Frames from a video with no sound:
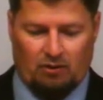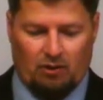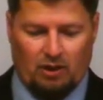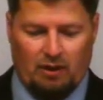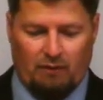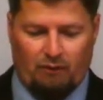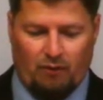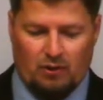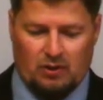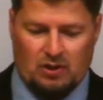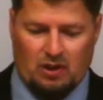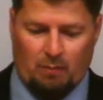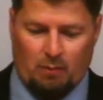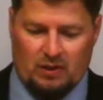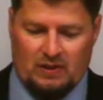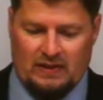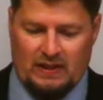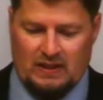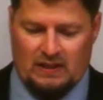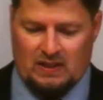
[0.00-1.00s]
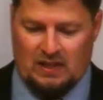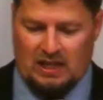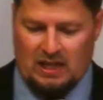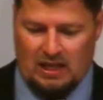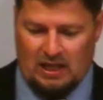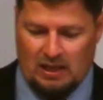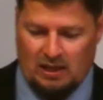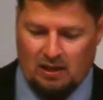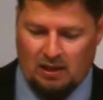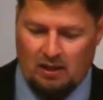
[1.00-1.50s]
Look at verse number
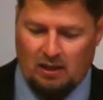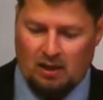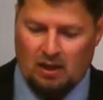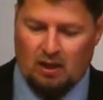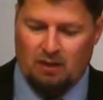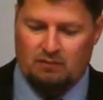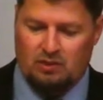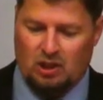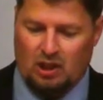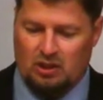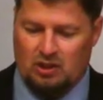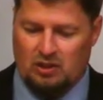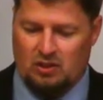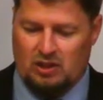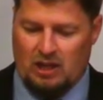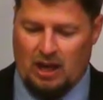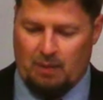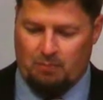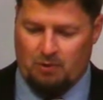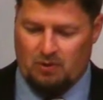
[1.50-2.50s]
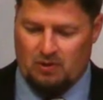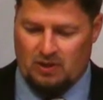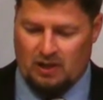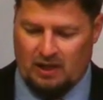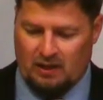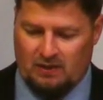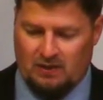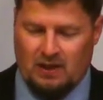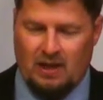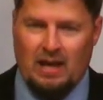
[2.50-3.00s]
16 of Judges chapter
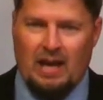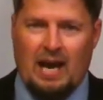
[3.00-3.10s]
6.